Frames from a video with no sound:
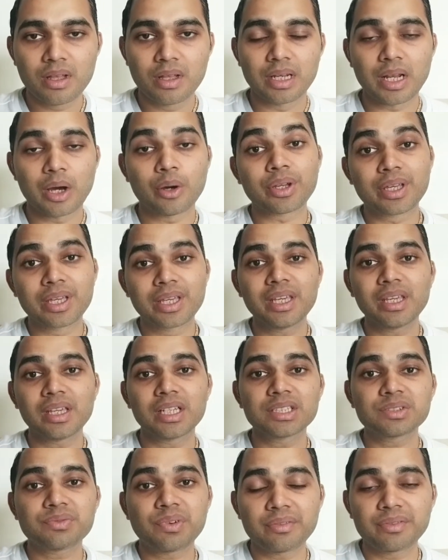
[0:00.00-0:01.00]
Now, ghee
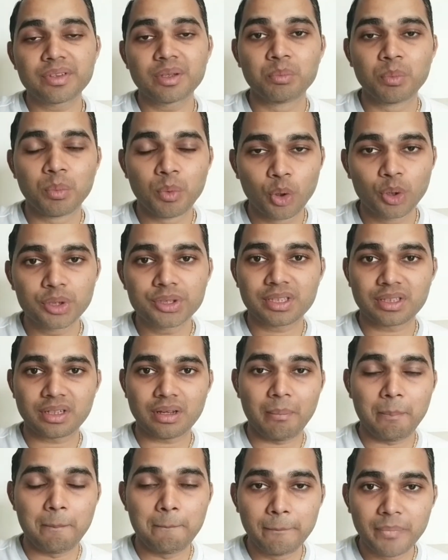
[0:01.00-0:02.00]
is one of the most
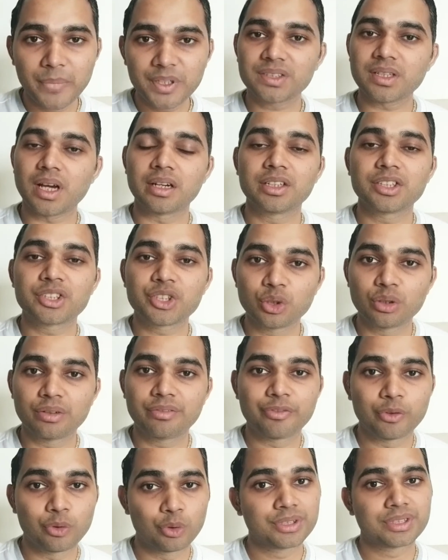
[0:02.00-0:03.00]
misunderstood
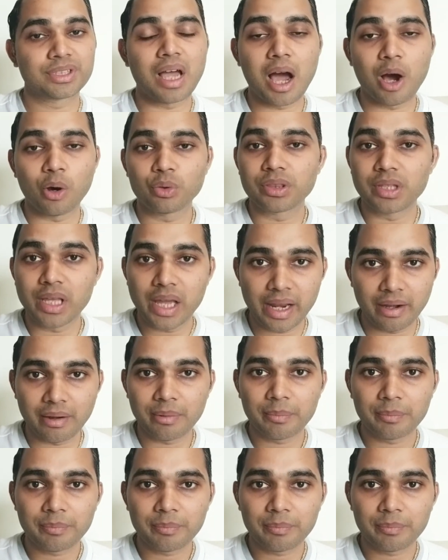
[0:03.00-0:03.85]
foods out there.